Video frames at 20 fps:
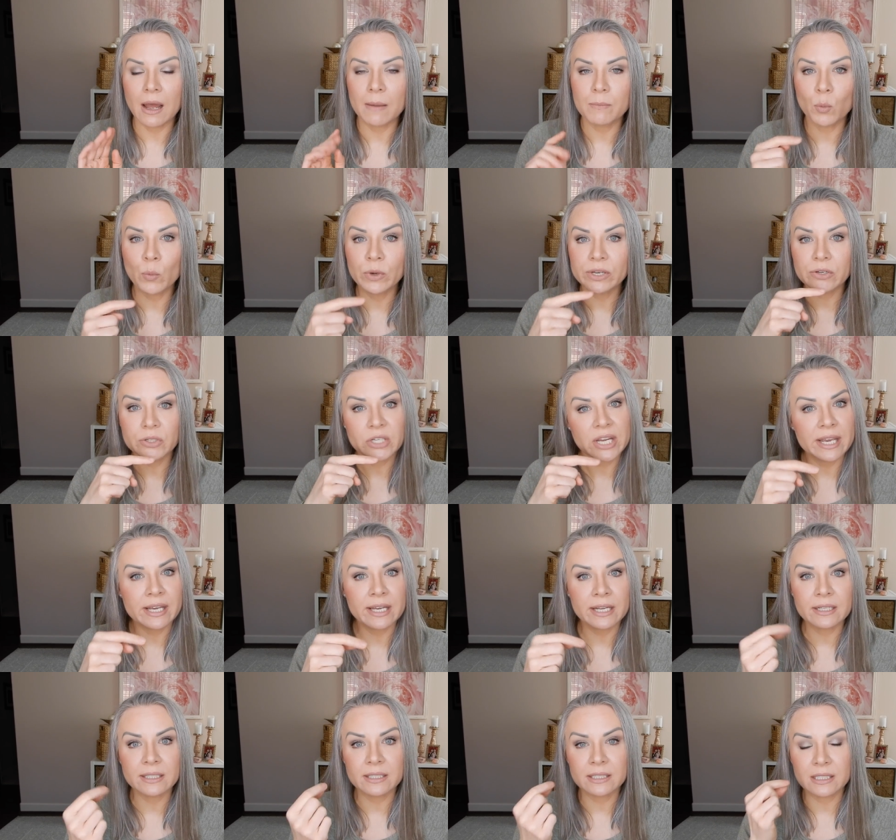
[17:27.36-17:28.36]
Um, when you
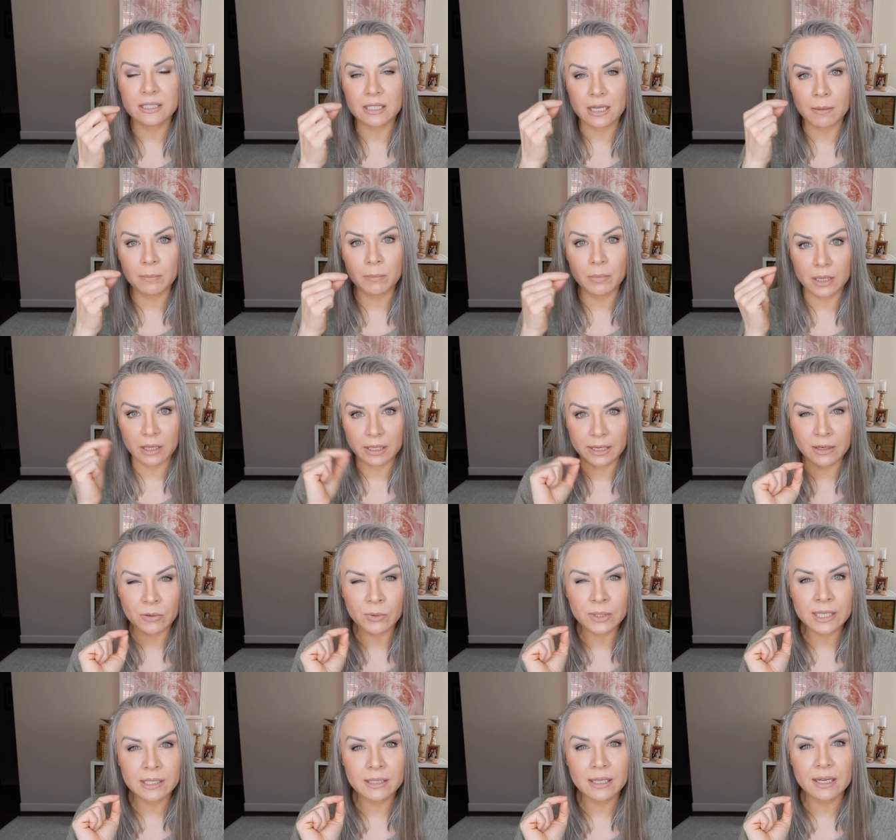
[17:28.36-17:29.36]
take it
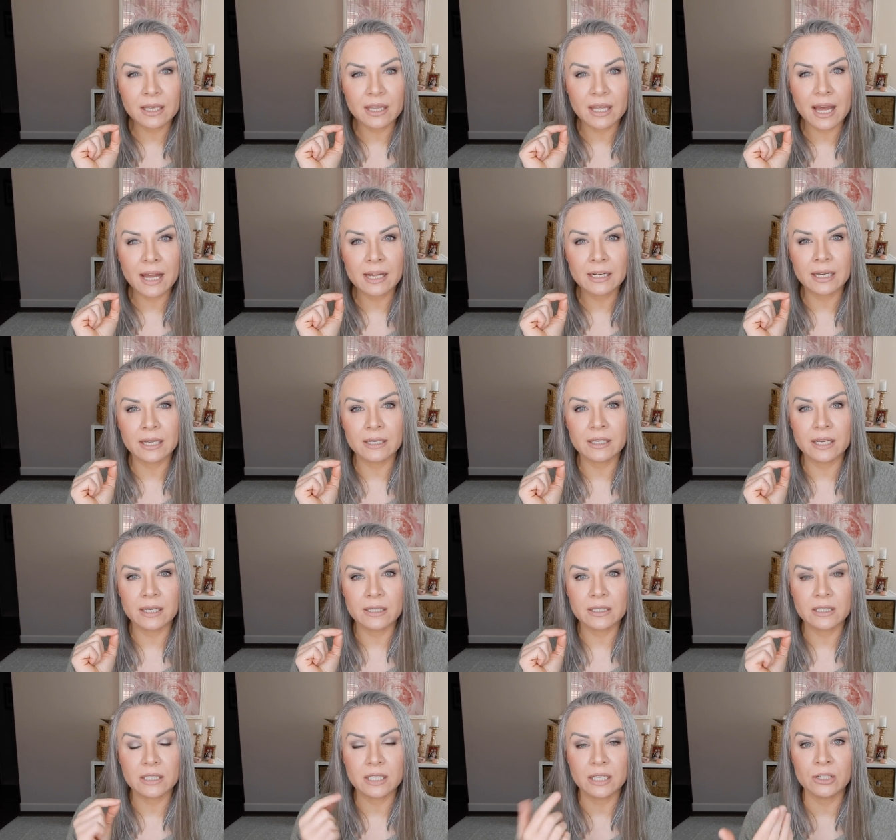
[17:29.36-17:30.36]
sublingually like that, it
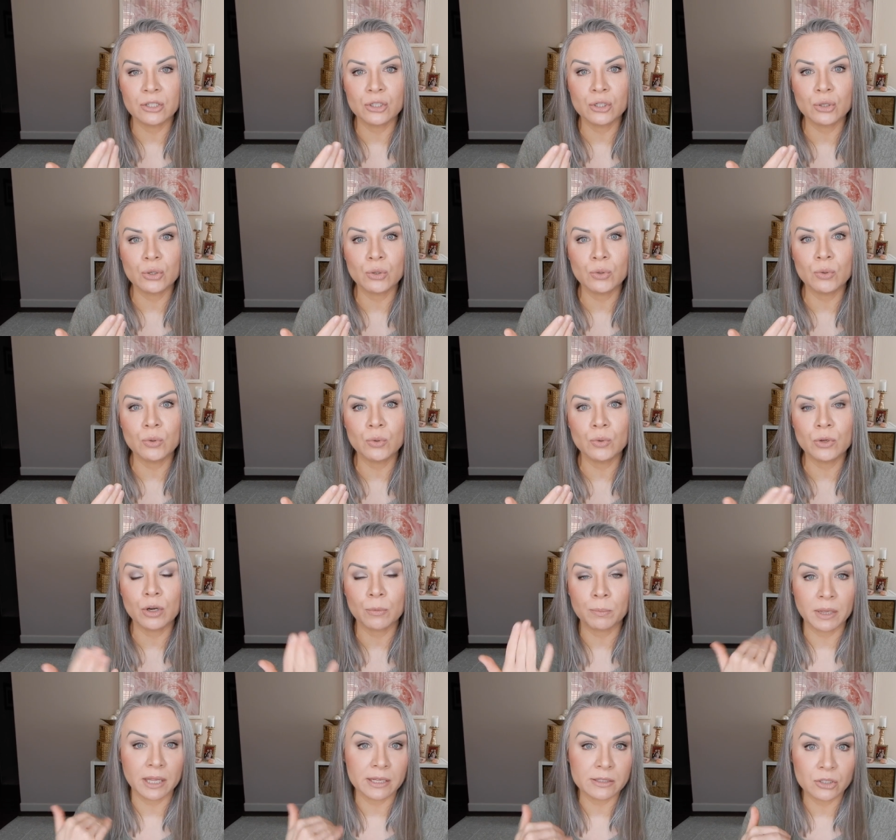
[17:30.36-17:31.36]
gets into
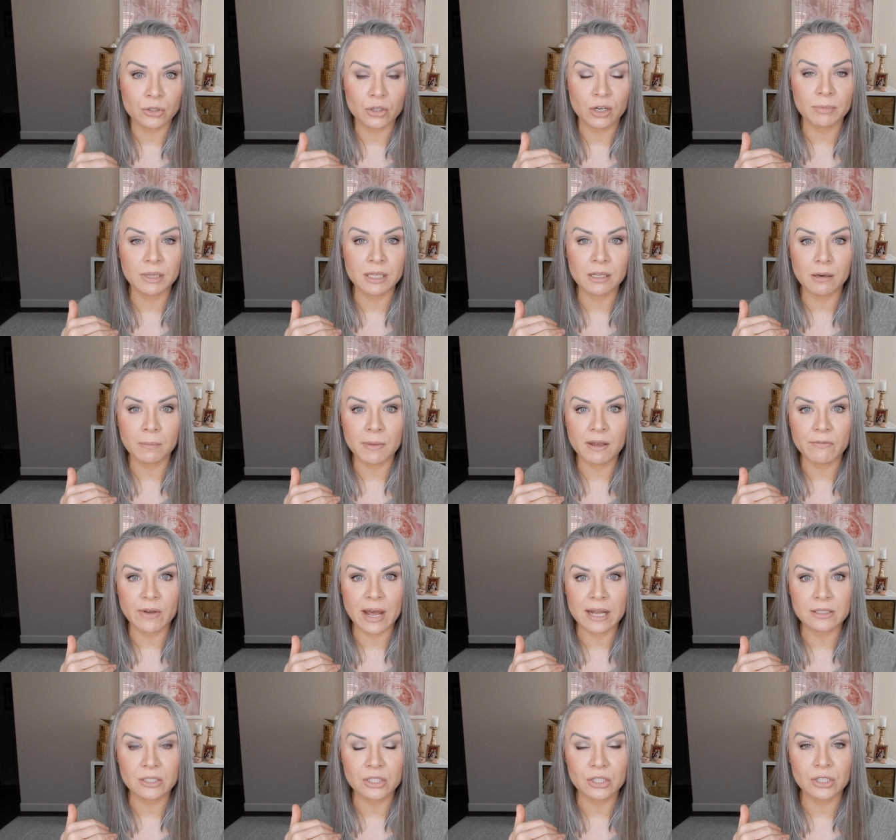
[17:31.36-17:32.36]
your bloodstream a little bit
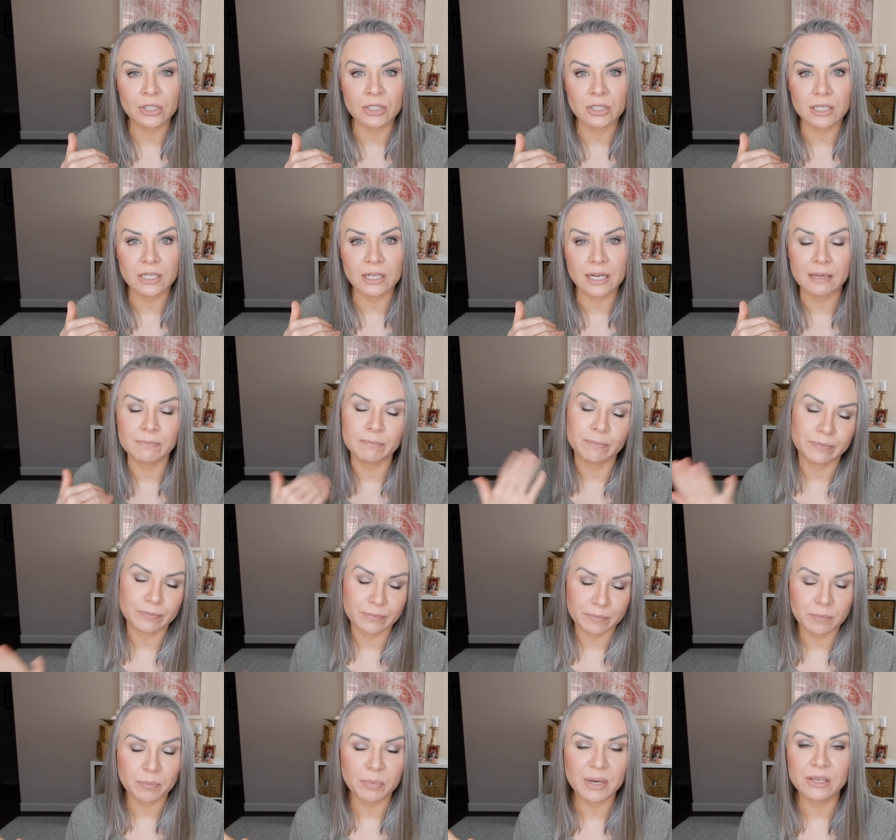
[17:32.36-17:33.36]
faster,
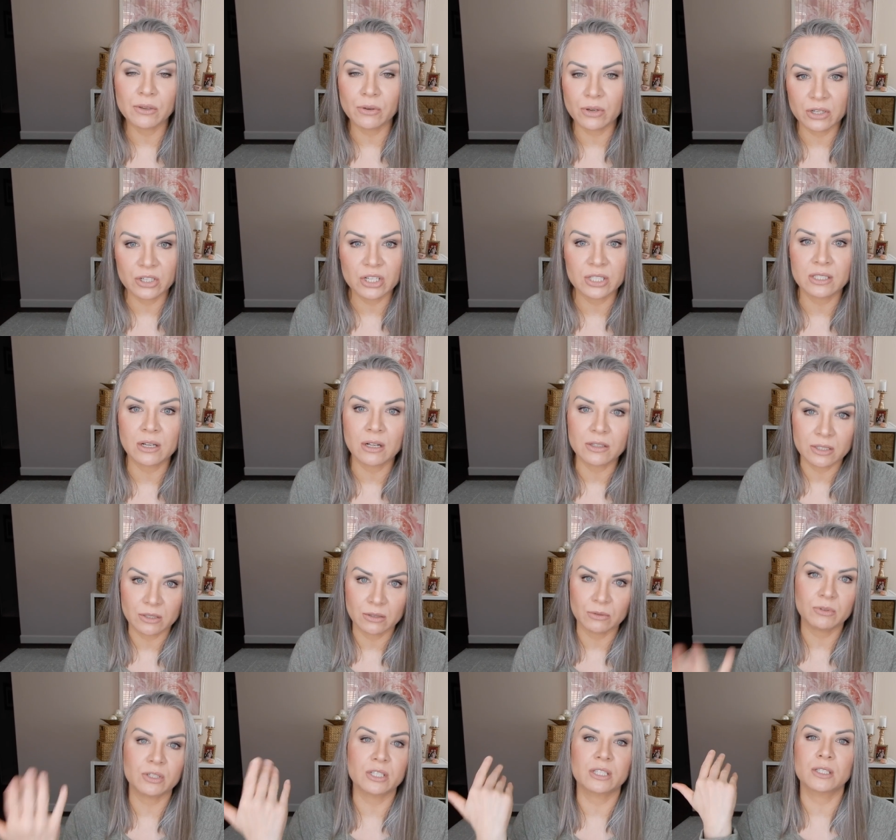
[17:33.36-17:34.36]
but you can just
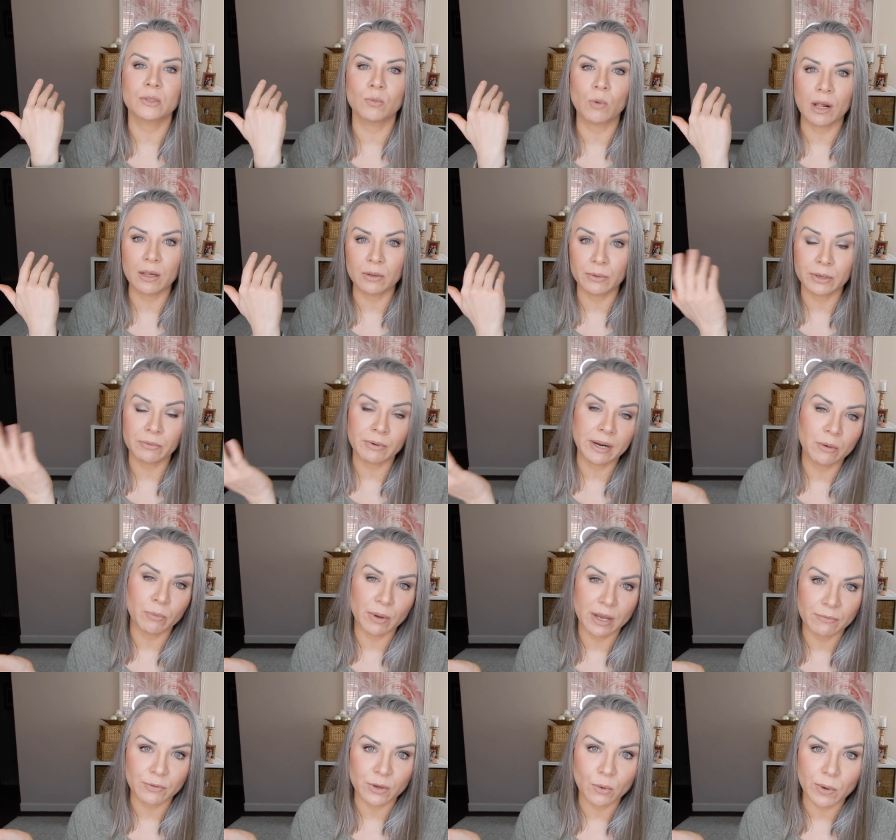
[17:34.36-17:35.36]
also just swallow it right
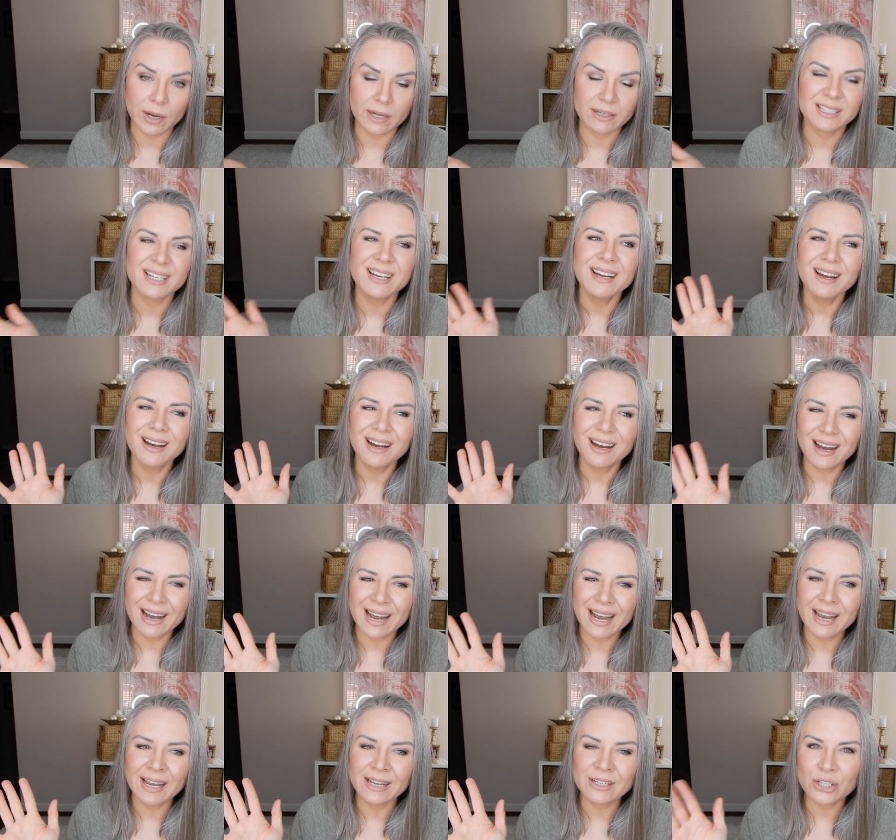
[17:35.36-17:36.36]
away if you want.
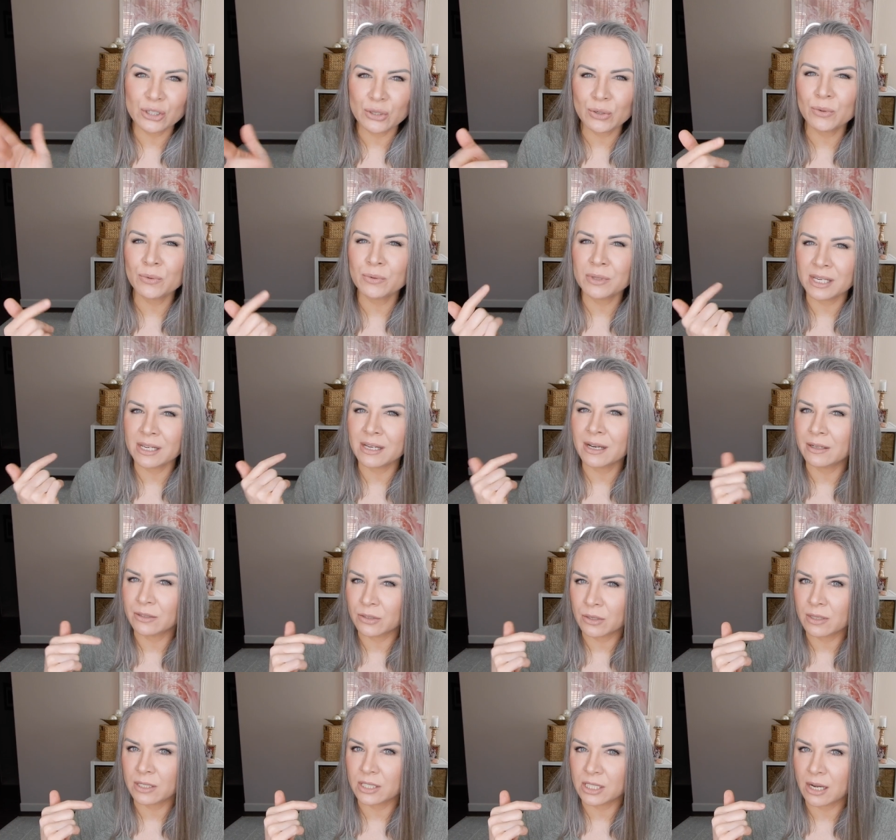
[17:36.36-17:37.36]
I do the
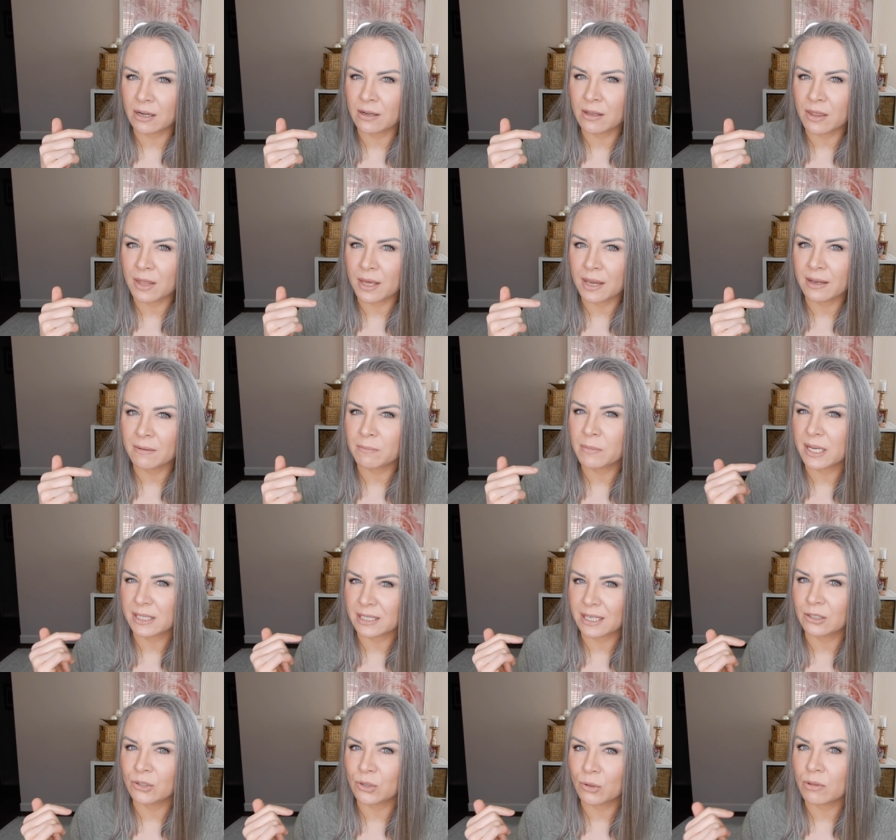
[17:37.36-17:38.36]
under the tongue thing
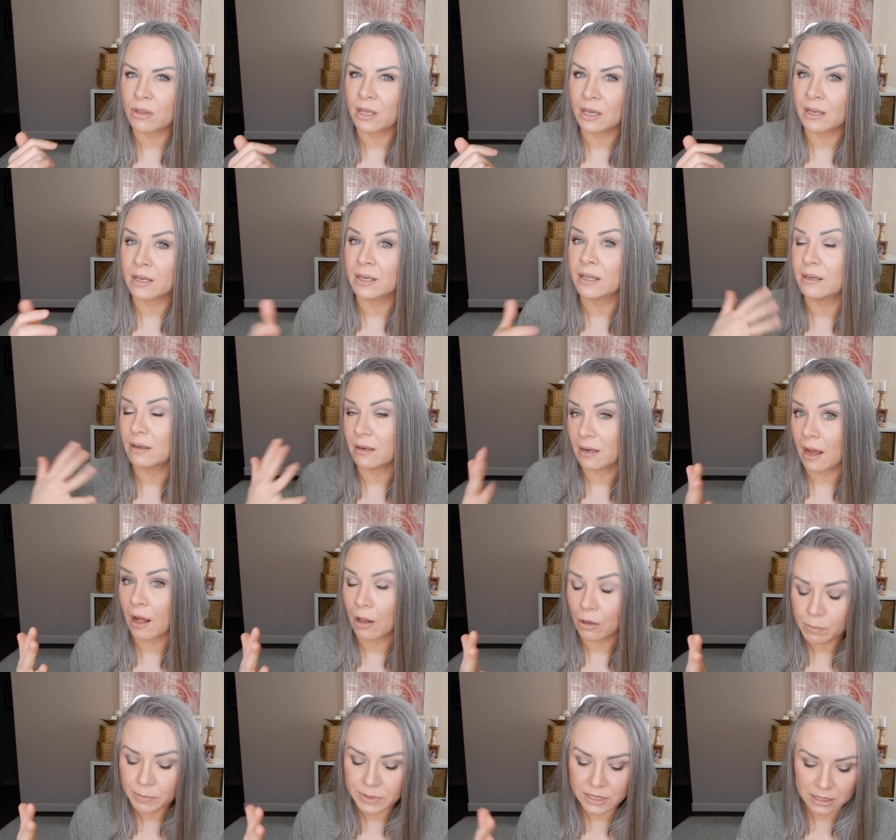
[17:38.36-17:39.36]
because I do think it
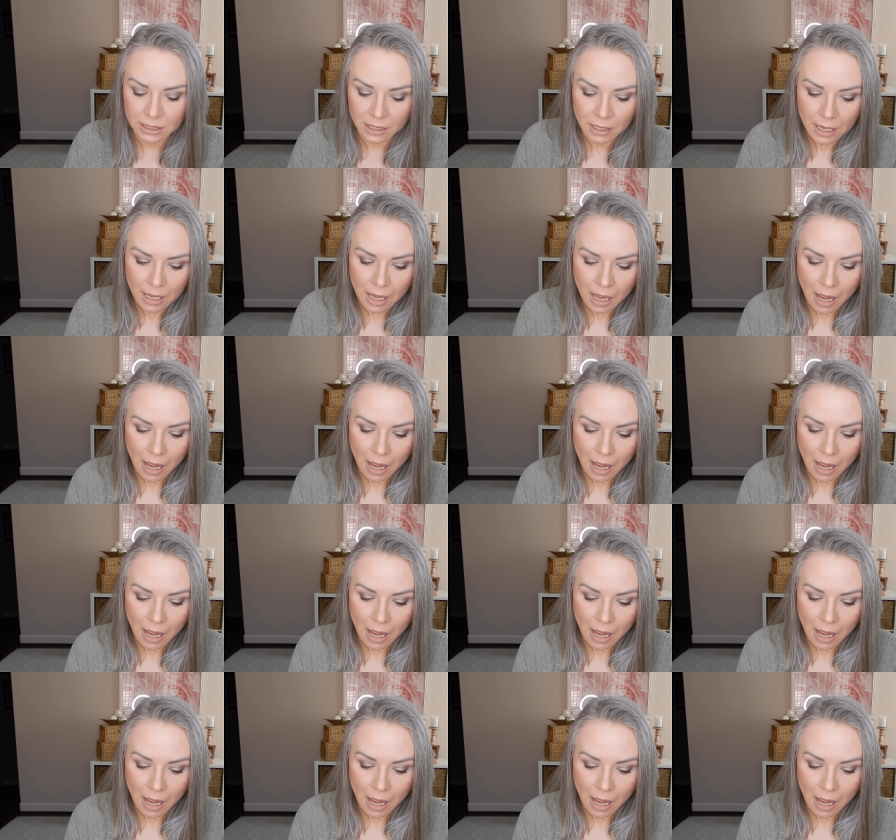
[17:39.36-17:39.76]
helps.